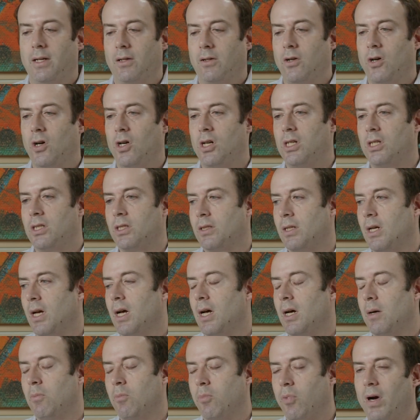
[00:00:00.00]
cause
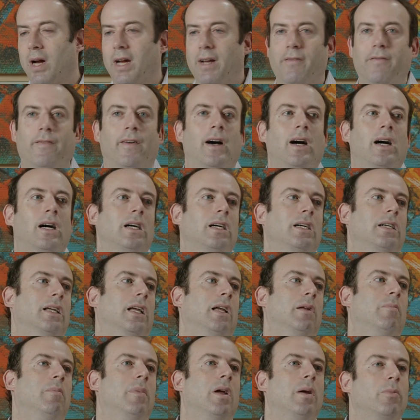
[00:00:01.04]
brain fog
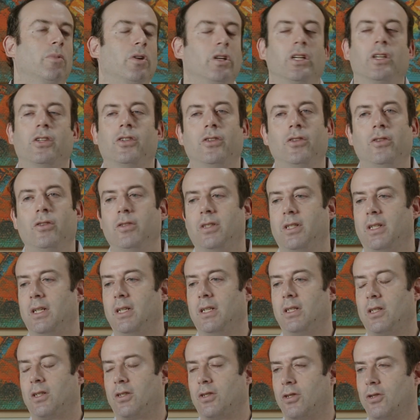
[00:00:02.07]
and memory issues, and
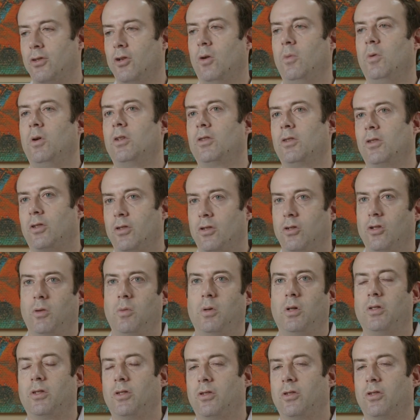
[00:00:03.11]
it just snowballs and snowballs and